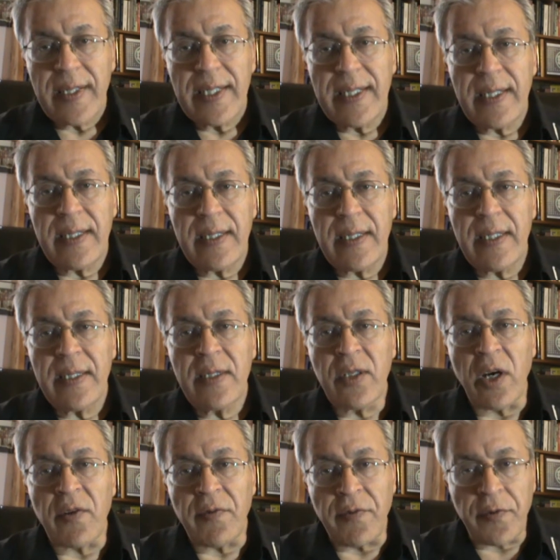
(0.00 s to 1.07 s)

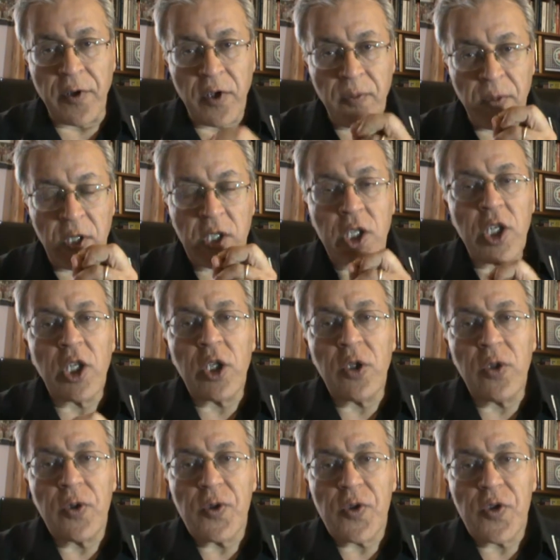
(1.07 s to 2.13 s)
non-verbal
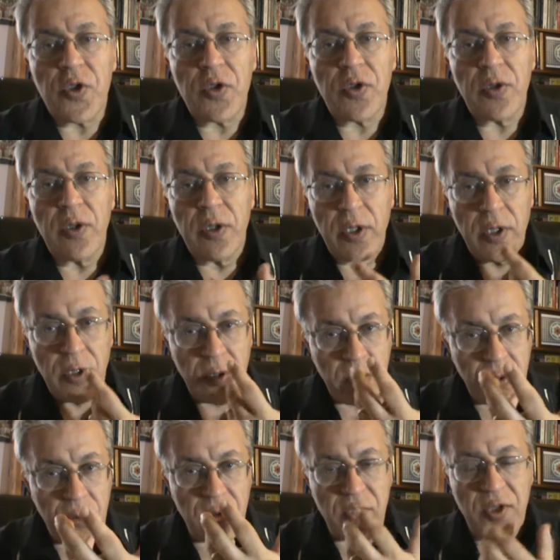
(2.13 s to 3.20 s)
clues
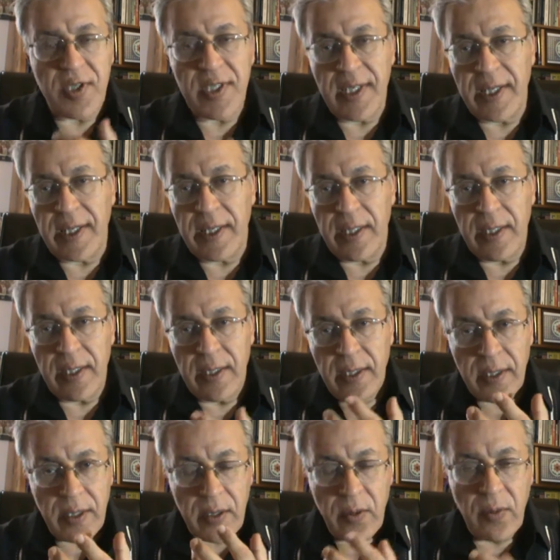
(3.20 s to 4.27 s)
to see
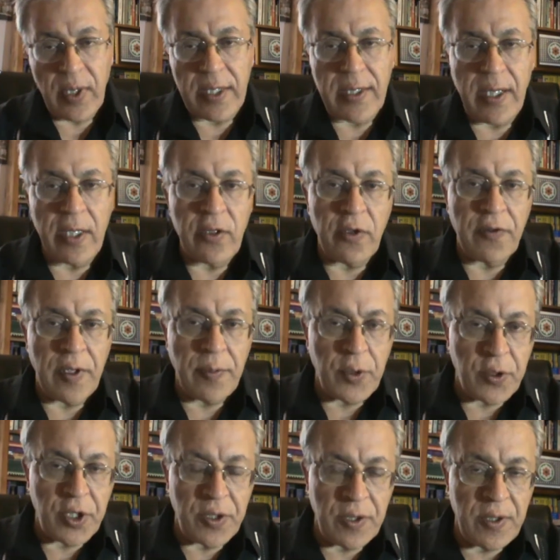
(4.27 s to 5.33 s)
what kind of
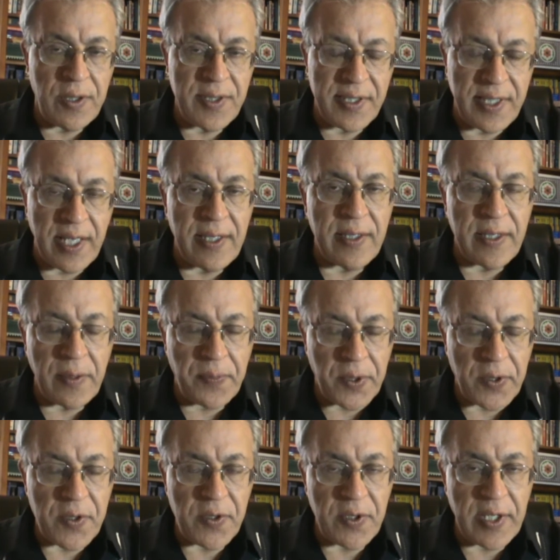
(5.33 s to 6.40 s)
emotional state the
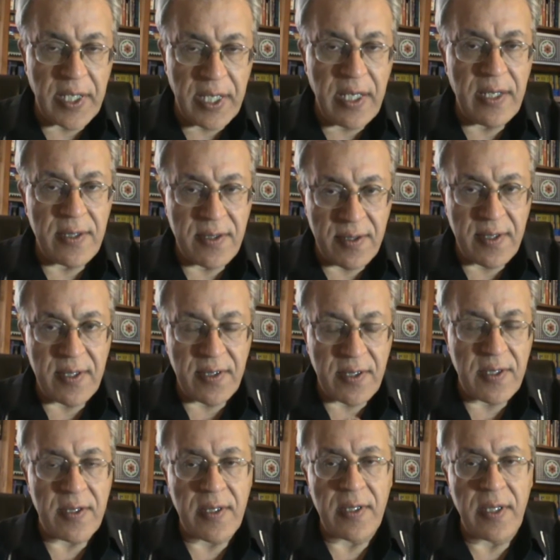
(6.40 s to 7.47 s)
person is. This
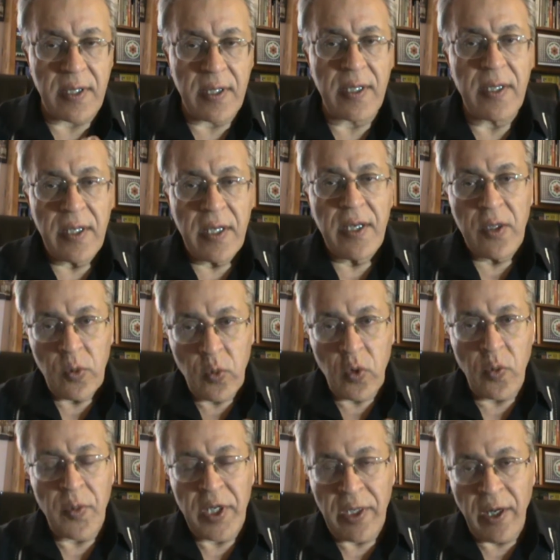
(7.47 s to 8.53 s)
is
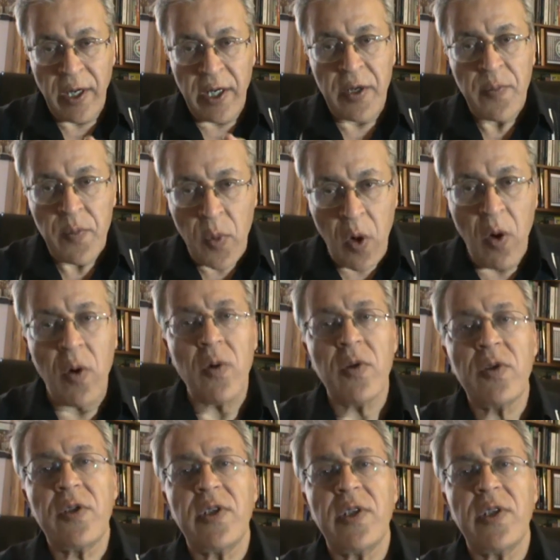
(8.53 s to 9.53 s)
women are more